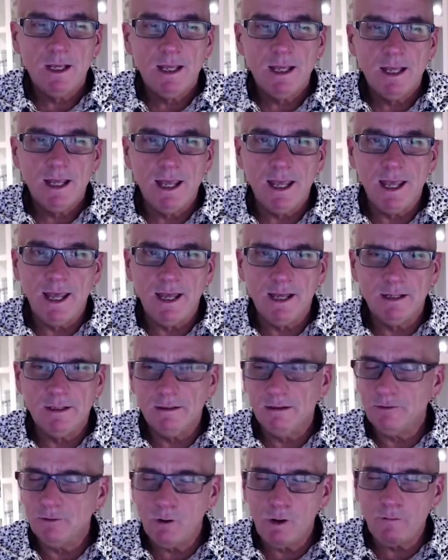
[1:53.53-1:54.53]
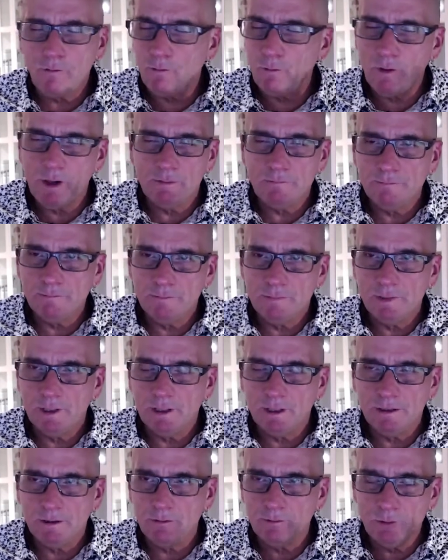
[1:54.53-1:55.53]
And an
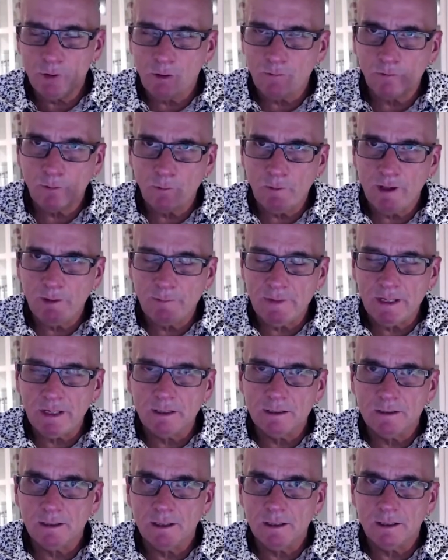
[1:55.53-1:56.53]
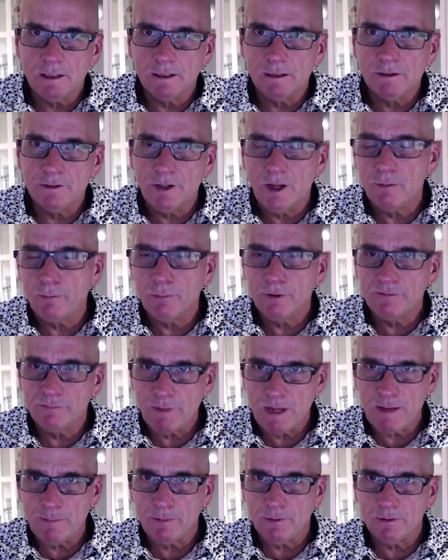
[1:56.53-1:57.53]
overwhelming number of
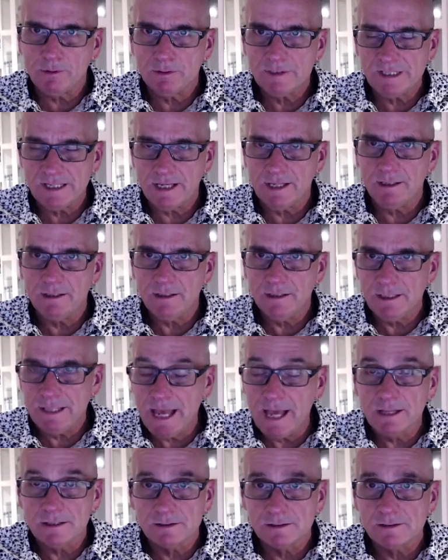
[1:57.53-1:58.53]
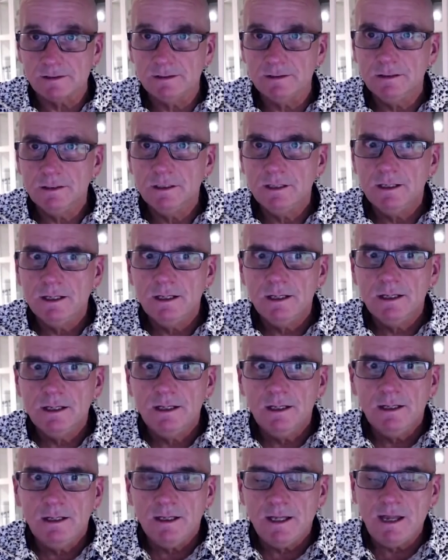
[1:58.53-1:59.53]
people said yes.
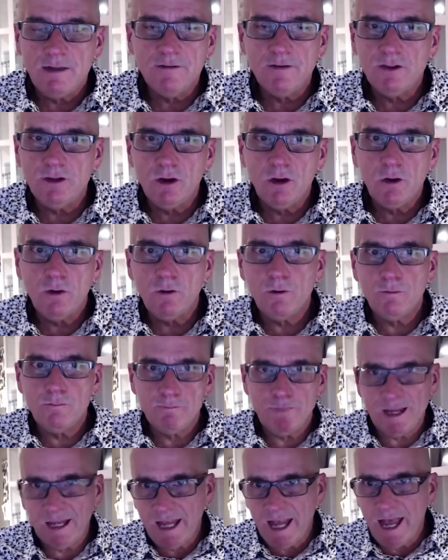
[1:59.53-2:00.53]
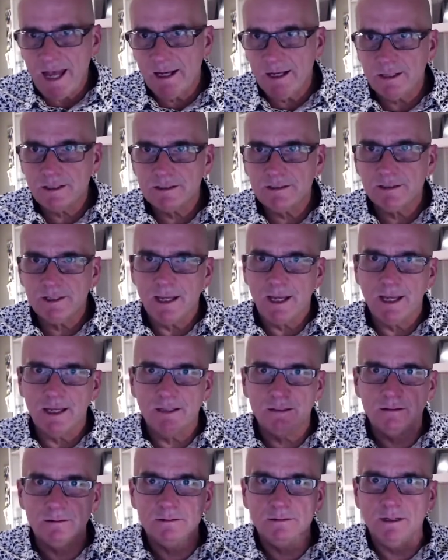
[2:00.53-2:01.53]
Even though mechanics
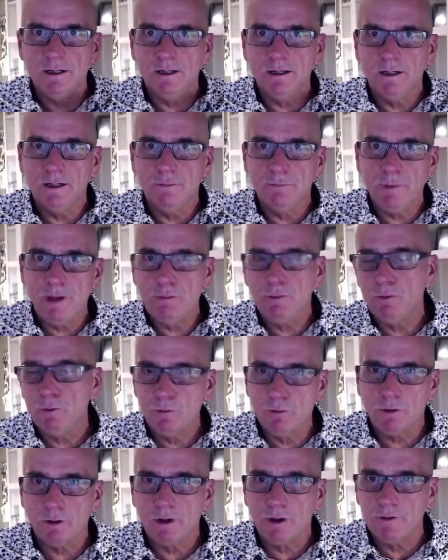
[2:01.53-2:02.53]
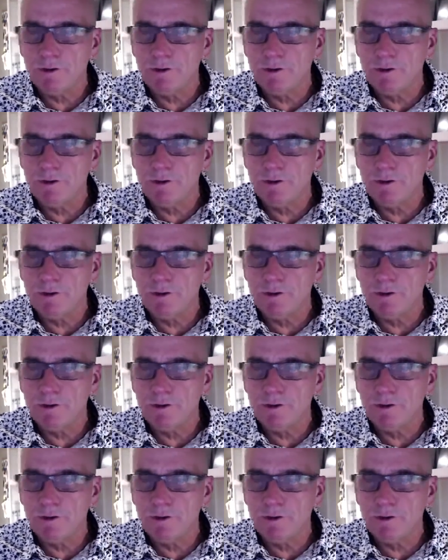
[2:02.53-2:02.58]
and people who work on the